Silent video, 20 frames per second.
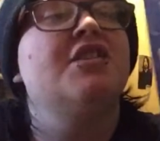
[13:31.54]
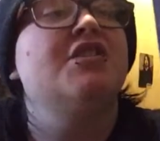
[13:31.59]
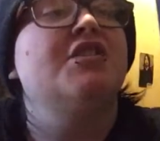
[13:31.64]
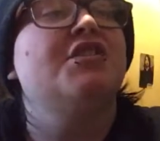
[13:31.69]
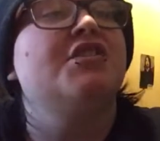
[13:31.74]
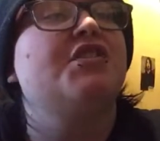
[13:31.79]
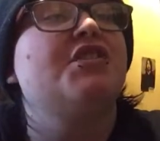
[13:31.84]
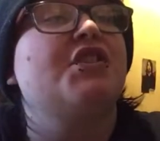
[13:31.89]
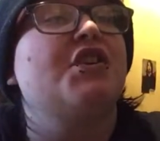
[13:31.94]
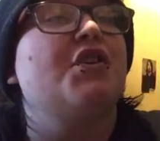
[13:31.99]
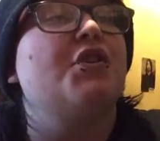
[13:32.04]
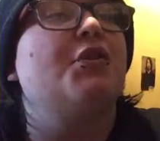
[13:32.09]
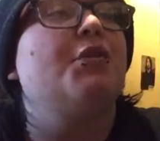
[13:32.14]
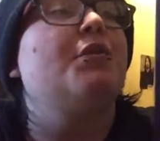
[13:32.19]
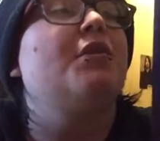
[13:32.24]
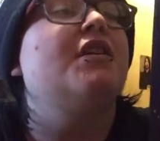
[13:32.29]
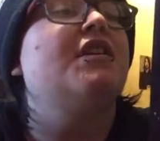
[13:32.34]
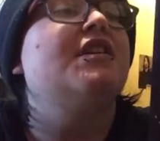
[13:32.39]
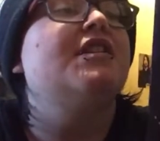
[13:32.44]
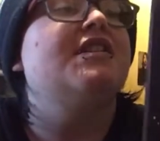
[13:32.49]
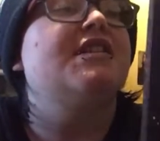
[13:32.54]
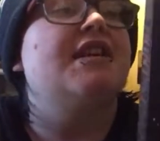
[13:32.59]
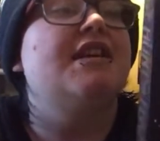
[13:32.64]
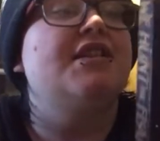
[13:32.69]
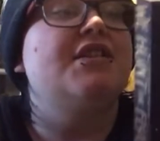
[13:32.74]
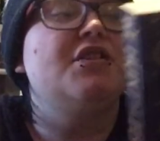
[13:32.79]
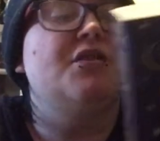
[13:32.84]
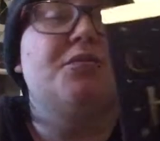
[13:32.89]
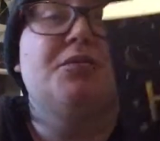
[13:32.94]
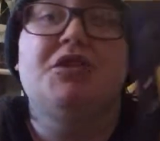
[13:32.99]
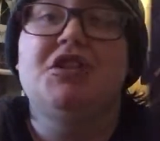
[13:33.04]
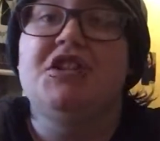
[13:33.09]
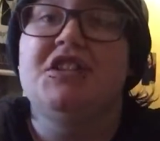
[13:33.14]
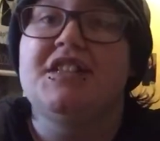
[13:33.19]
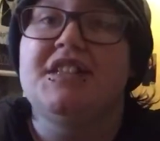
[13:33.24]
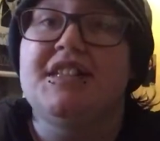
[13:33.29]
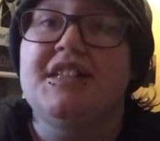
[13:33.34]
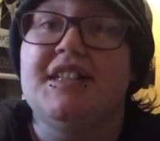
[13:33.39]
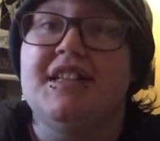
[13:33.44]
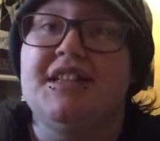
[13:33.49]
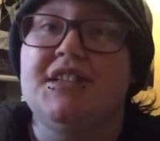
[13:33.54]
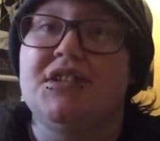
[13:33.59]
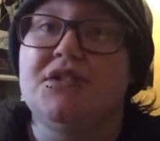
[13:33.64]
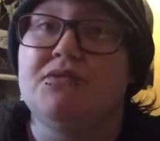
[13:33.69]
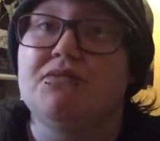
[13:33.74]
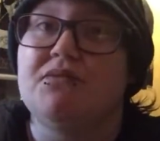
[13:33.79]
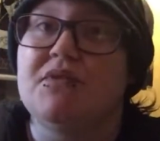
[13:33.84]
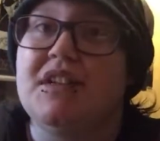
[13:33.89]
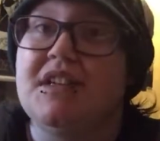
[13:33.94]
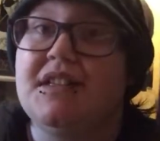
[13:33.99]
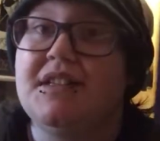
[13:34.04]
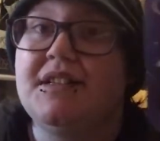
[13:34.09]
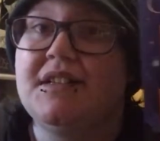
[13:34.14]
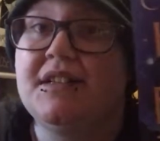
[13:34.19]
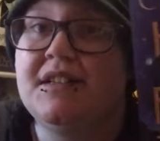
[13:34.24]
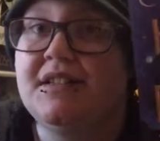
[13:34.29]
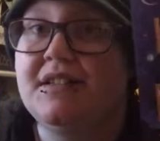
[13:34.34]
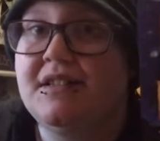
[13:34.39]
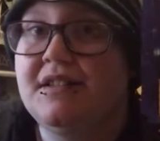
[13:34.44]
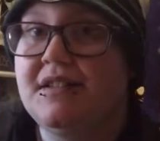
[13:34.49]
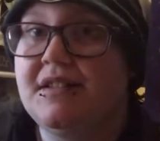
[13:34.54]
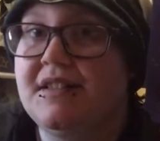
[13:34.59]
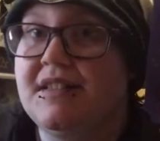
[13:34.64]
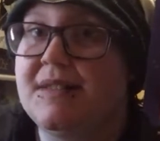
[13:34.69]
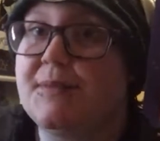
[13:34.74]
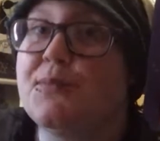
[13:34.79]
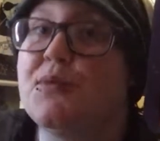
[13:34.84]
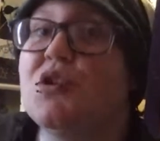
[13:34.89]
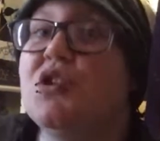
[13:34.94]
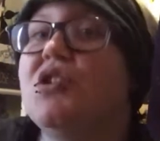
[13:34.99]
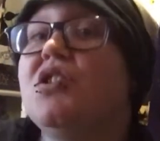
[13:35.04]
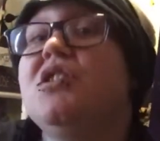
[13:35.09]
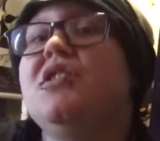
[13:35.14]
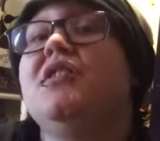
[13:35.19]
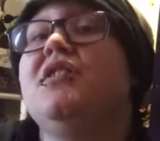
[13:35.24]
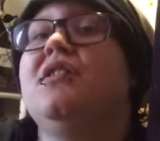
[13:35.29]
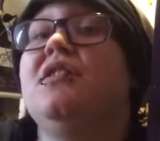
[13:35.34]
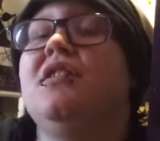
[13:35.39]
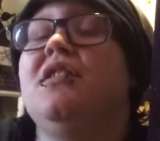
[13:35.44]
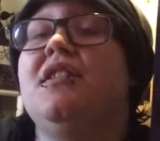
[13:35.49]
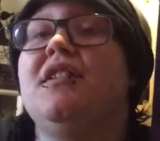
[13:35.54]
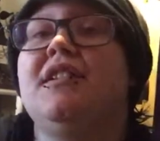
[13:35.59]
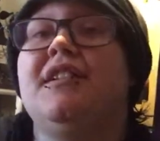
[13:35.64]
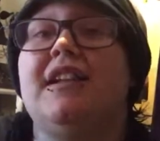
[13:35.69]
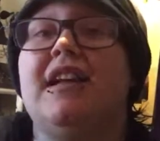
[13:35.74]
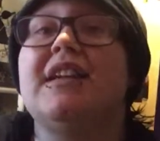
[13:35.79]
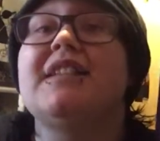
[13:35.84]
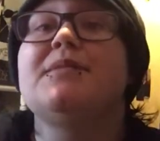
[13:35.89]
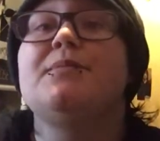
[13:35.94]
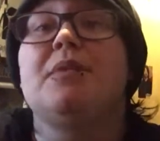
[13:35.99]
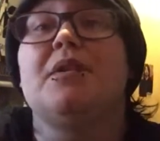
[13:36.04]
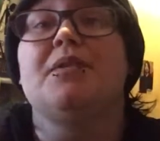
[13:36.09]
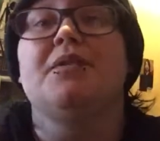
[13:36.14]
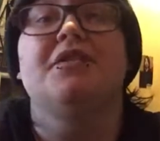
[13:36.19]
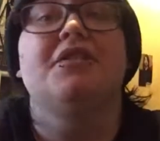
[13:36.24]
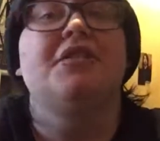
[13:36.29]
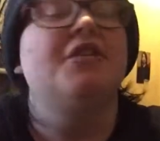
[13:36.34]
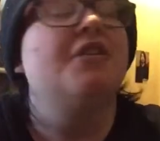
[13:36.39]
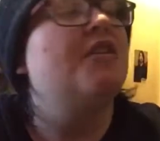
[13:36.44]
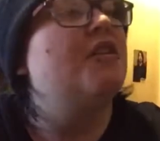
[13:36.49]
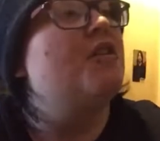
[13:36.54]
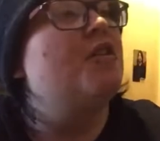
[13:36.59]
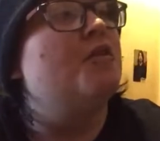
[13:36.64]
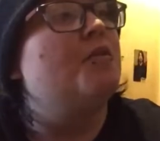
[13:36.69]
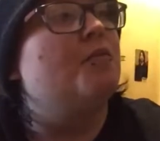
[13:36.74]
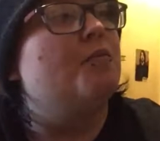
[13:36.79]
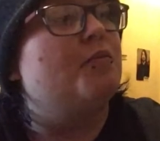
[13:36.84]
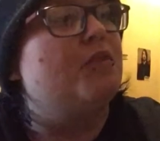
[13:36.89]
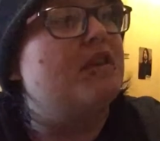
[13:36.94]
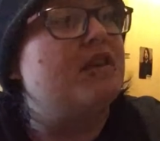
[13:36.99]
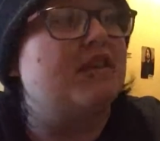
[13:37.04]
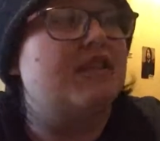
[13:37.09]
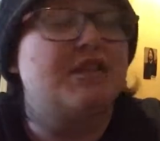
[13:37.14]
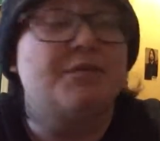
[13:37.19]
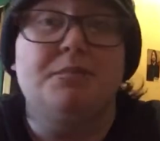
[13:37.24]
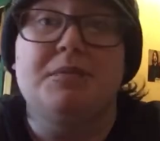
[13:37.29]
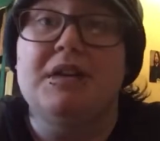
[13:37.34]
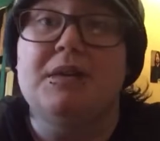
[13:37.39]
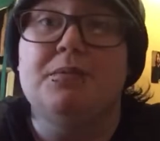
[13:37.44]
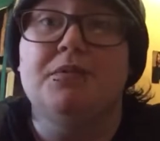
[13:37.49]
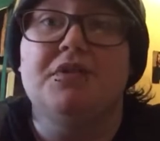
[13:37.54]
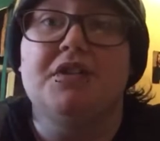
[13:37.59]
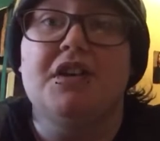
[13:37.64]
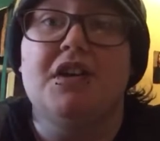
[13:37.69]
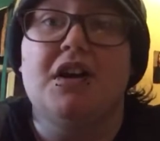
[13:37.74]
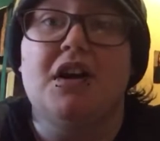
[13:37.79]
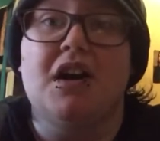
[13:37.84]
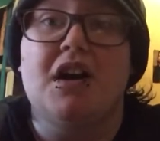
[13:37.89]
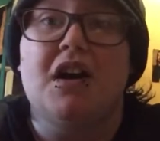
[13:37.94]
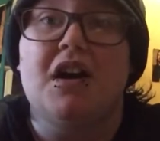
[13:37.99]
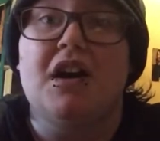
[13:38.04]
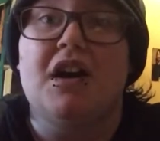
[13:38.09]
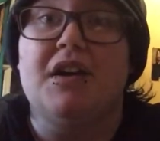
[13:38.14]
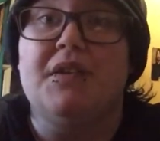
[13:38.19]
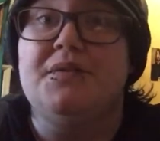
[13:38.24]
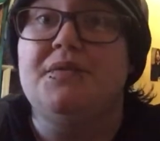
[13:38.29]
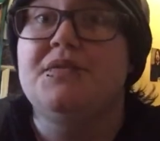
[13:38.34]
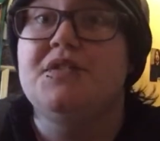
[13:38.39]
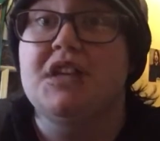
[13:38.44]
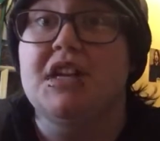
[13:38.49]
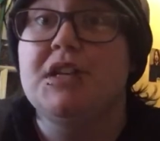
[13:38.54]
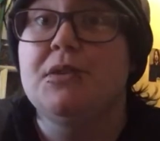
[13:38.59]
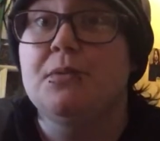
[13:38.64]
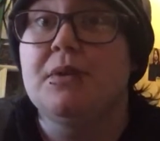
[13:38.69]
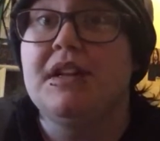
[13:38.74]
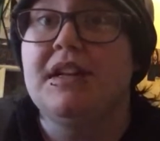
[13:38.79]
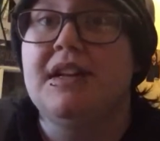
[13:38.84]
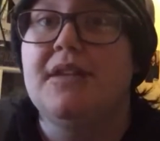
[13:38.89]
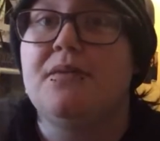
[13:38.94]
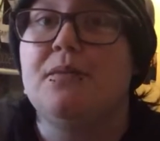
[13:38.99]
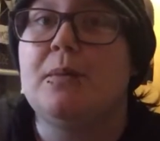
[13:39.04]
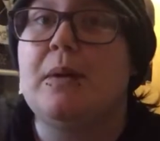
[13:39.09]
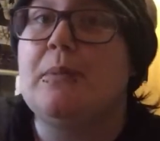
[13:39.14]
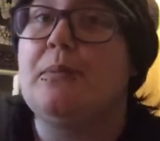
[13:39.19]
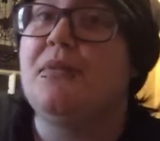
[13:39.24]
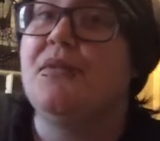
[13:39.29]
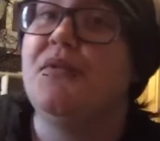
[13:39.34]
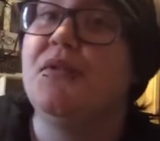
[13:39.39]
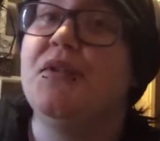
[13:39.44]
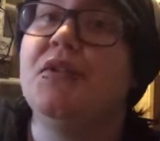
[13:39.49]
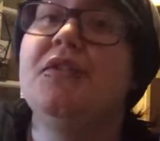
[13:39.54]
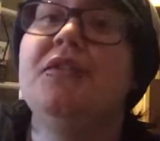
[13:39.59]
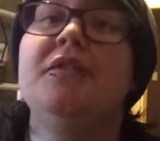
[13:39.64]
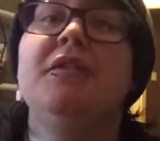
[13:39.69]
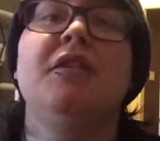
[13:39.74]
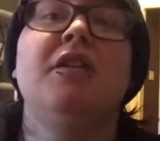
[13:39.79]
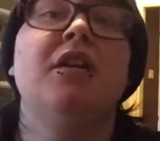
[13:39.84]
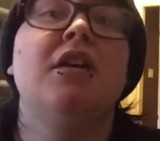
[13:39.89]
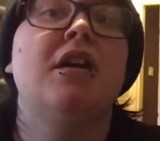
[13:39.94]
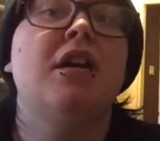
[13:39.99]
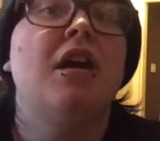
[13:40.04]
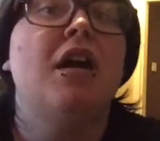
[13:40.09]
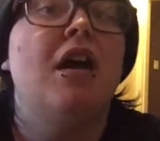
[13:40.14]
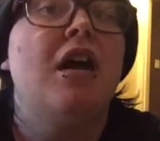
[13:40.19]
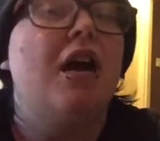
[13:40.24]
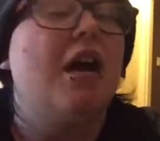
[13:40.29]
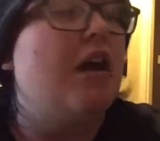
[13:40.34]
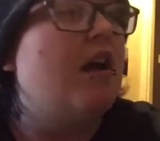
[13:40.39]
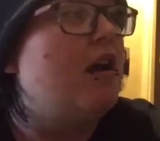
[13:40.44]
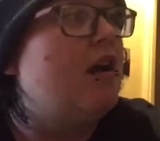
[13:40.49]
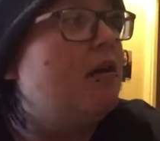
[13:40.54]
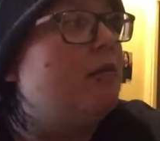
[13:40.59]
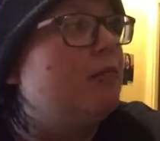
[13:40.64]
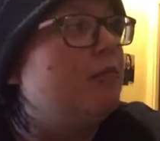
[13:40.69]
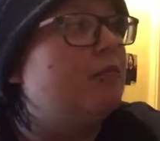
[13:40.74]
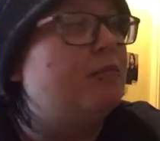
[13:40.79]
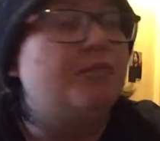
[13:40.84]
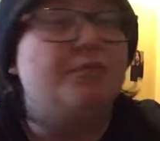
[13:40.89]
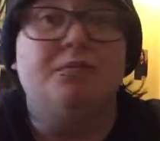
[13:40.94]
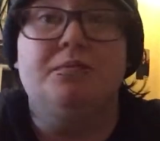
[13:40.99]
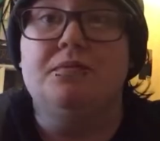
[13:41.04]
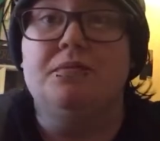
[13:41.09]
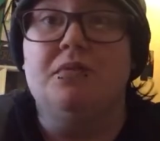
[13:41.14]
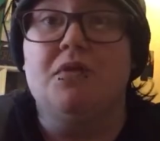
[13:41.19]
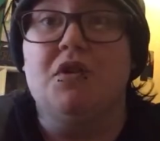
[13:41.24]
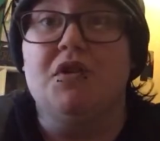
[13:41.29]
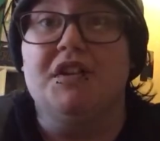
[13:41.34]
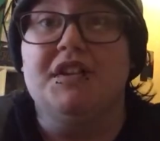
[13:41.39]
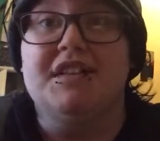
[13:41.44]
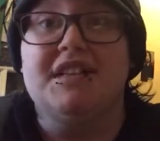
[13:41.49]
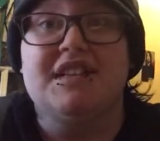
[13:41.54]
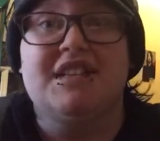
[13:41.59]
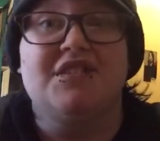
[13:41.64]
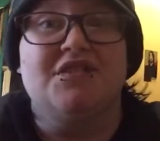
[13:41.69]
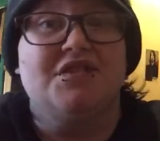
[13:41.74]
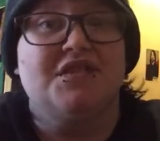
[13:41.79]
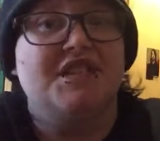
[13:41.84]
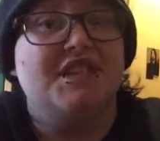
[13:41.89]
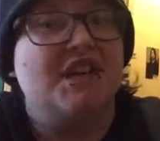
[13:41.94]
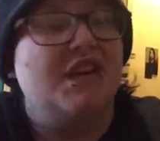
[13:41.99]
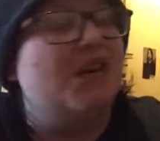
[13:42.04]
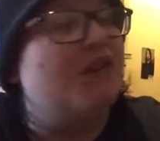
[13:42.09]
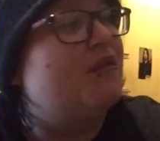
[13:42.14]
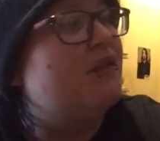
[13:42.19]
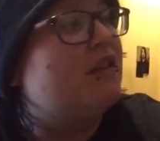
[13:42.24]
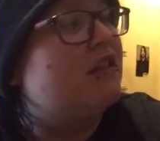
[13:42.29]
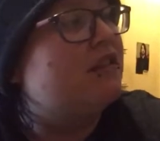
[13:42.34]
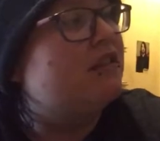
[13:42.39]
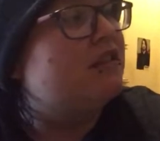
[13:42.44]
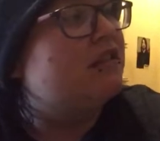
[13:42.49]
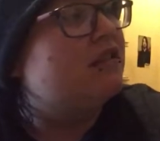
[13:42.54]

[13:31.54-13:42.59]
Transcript: So to get the opportunity to read this book next month with some people that I've genuinely never met before um, on a Discord server